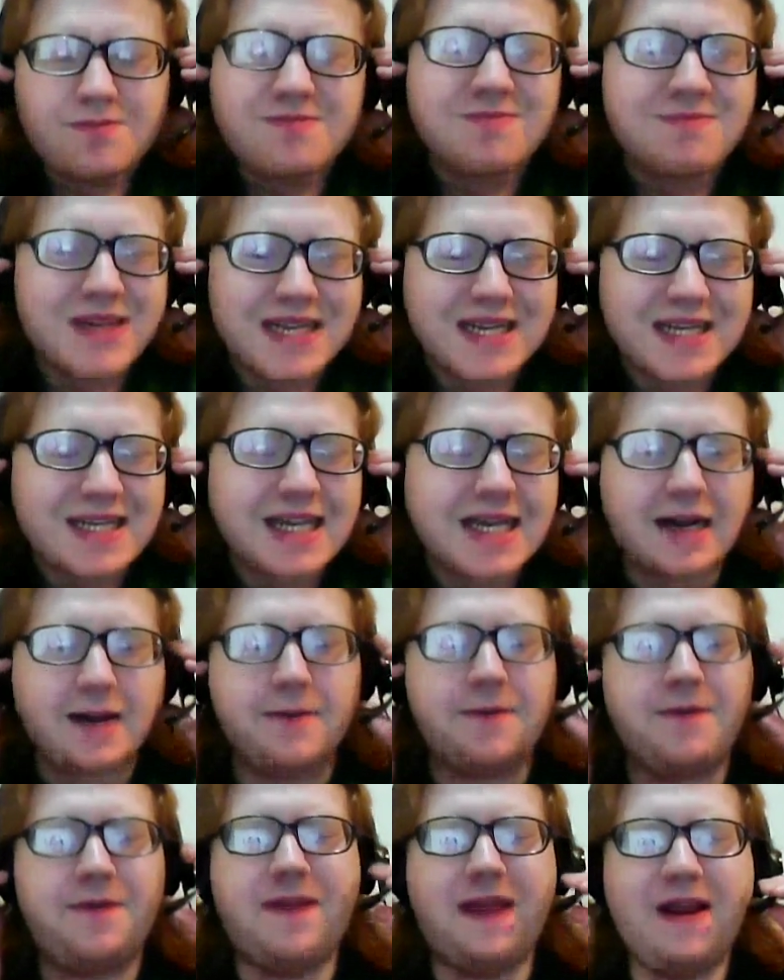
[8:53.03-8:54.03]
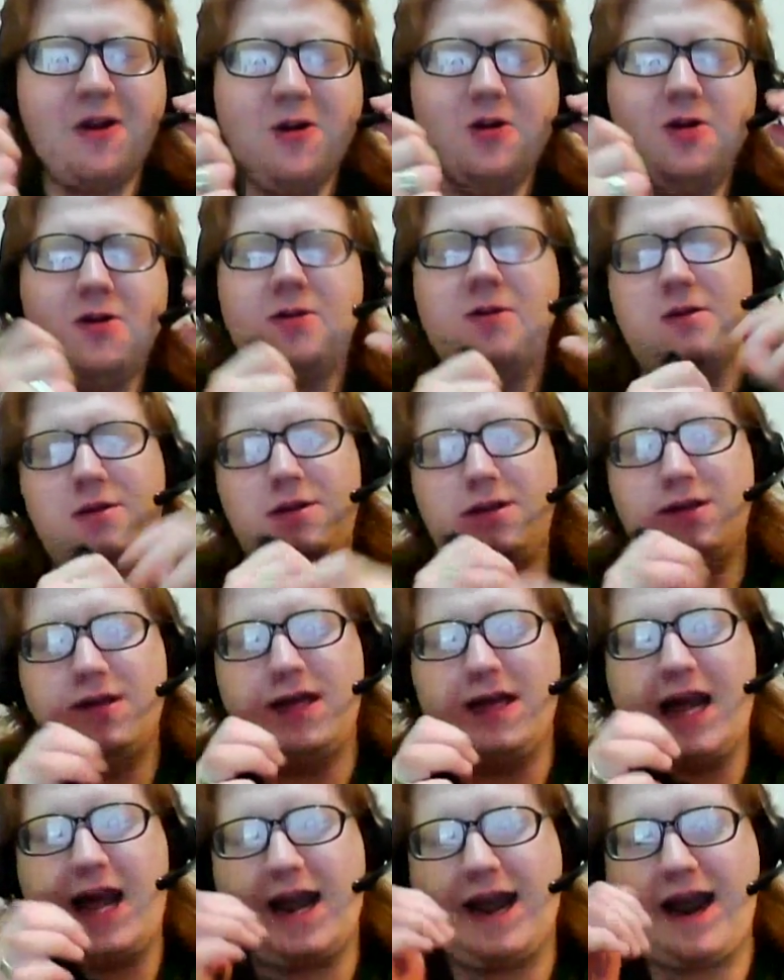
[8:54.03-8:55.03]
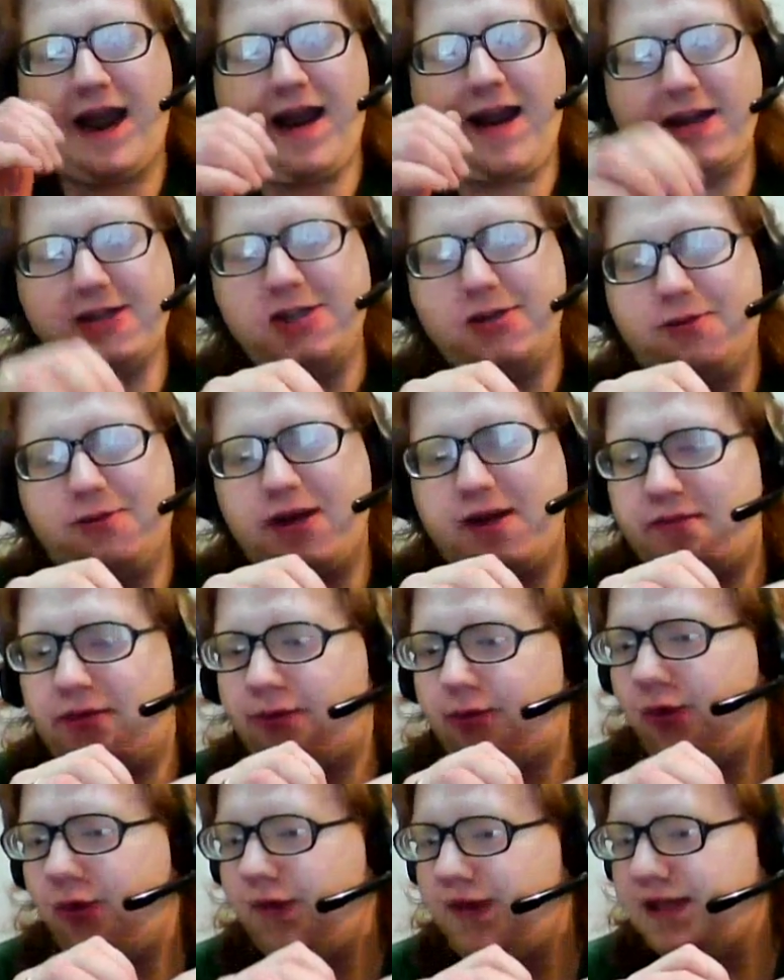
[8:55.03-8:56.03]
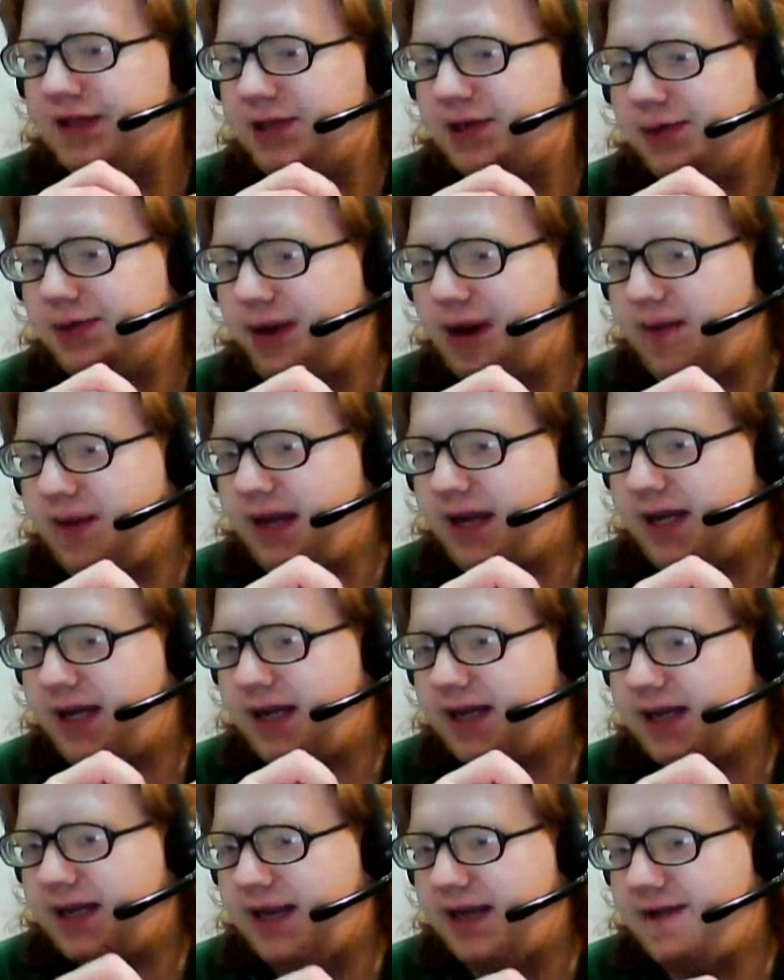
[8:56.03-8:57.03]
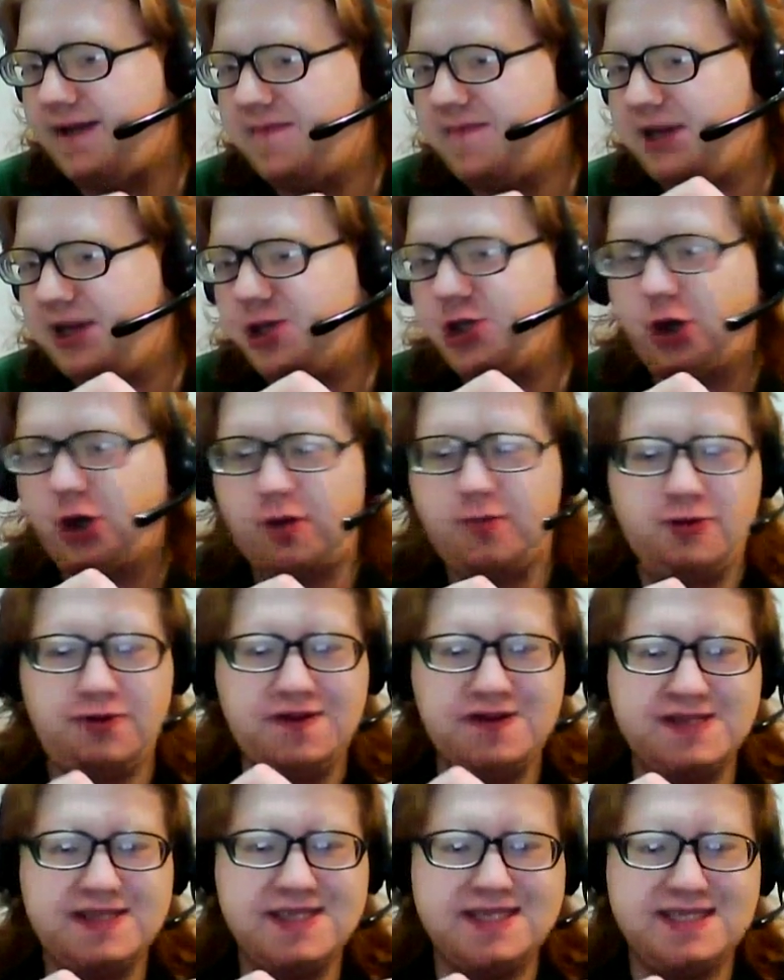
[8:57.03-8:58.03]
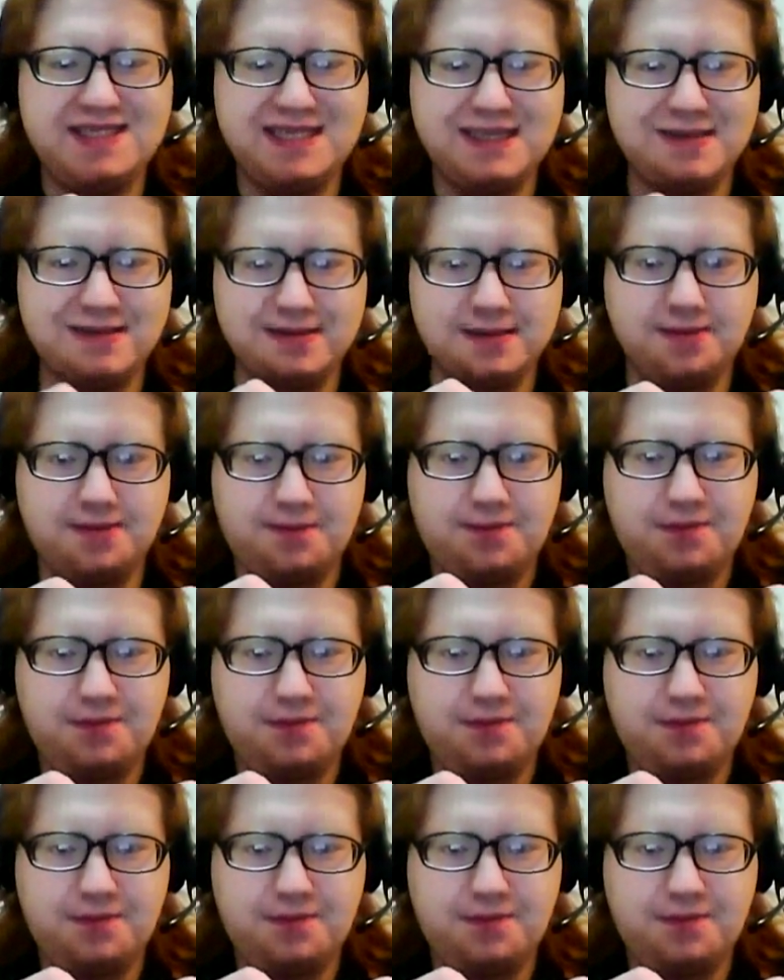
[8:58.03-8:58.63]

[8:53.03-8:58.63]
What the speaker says: But yeah, and I had actually read before that ceramic can be sharper than steel.